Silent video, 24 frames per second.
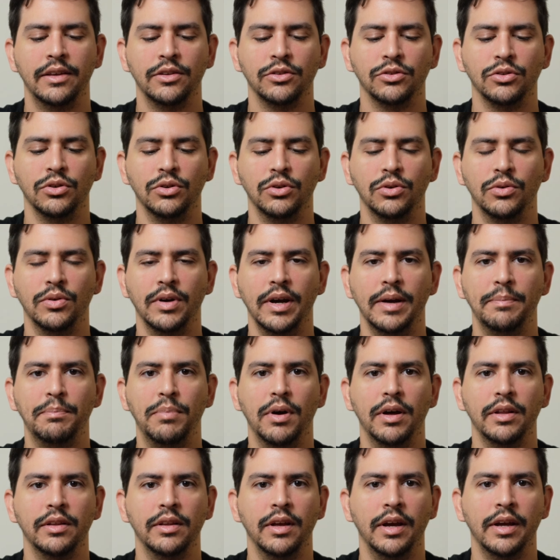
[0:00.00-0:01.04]
So I
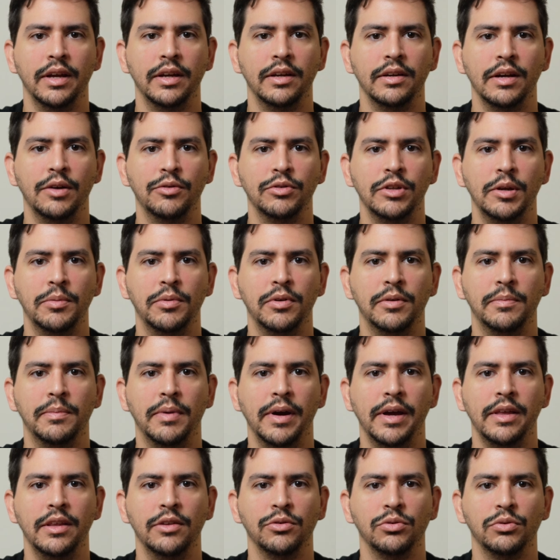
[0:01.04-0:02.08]
was able to
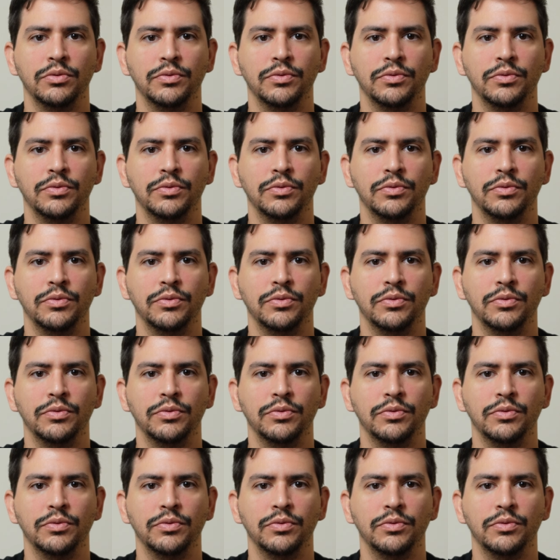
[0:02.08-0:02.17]
buy this